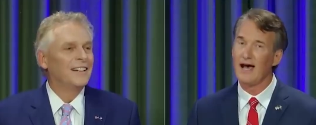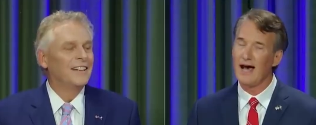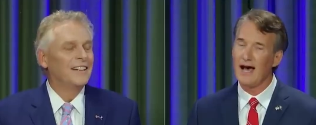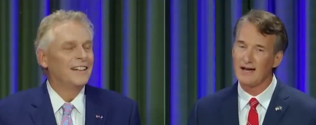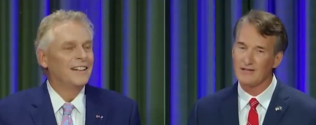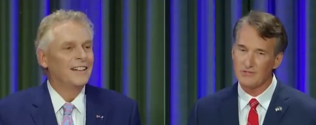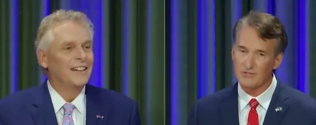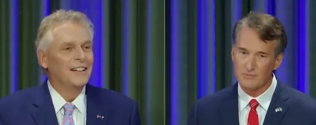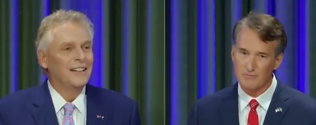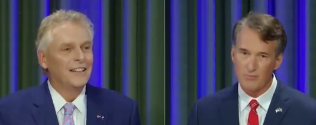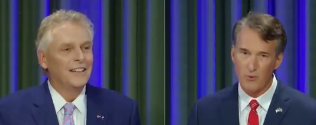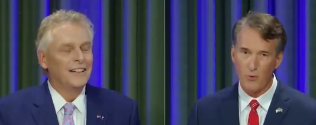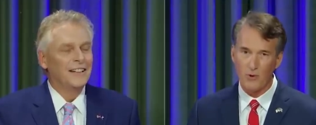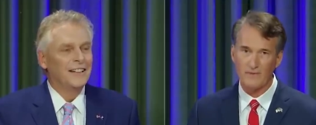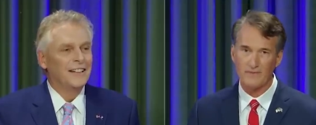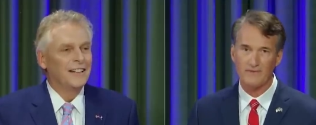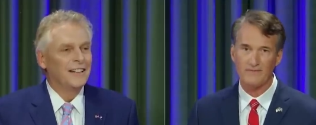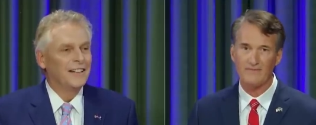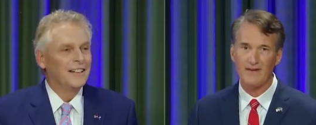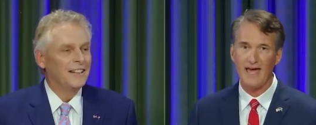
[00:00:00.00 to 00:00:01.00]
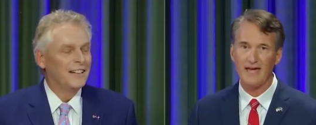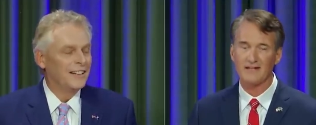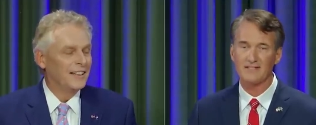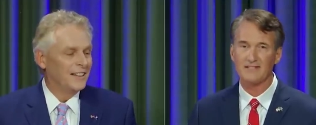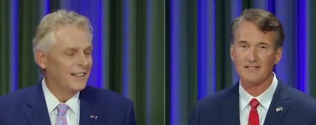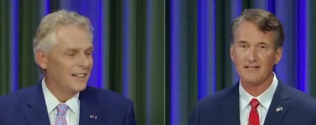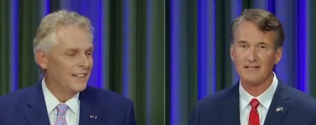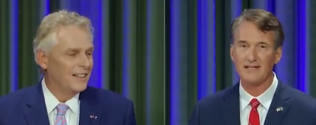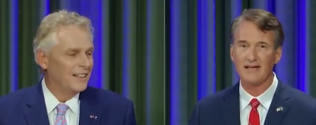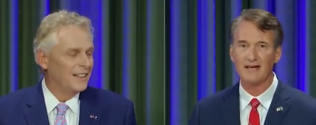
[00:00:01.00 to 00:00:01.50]
Speaker 1: I support the
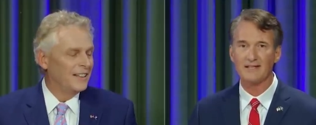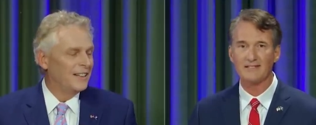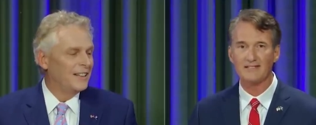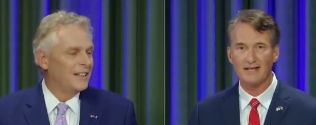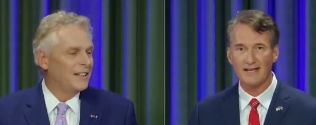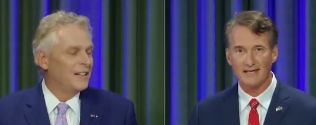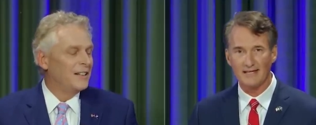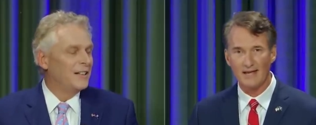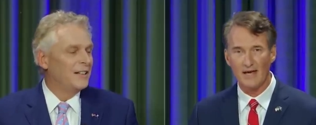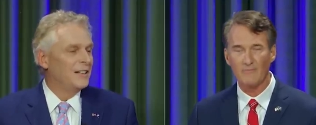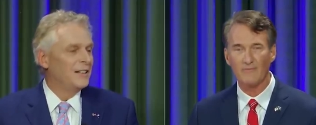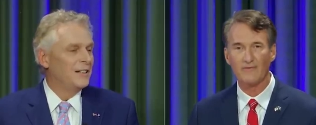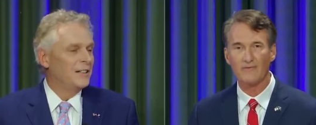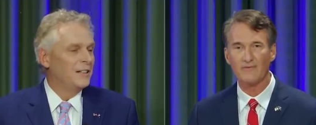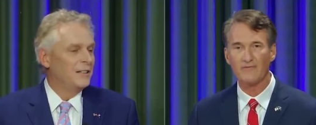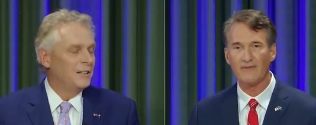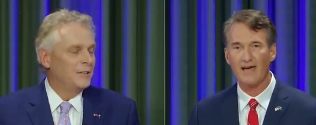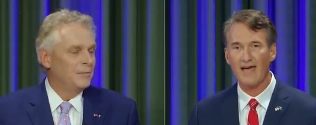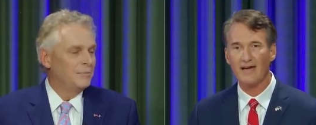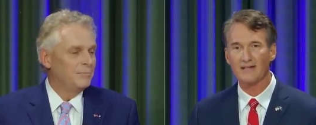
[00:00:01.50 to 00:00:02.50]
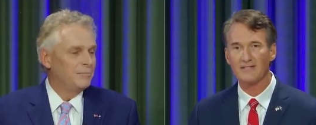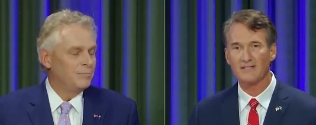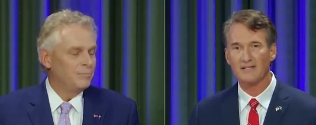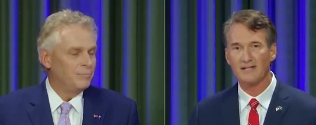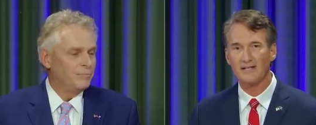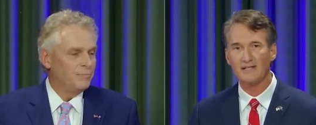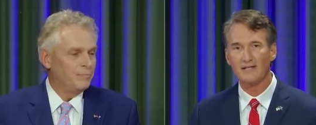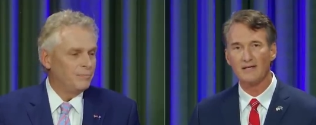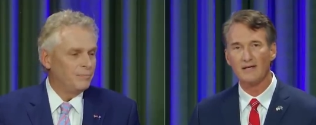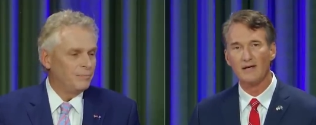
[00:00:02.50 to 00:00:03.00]
vaccine. I stand up for the
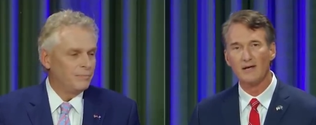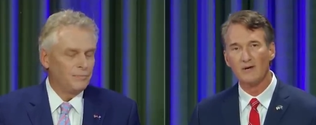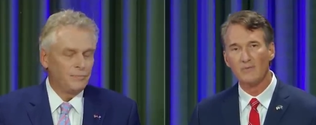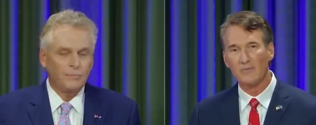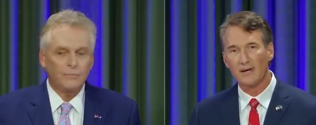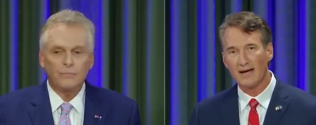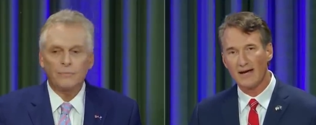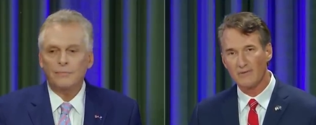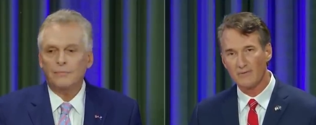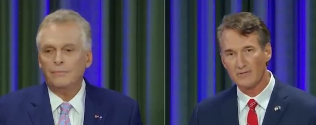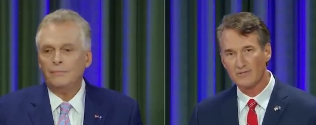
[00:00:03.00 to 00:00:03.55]
vaccine. Mr. Youngkin, but I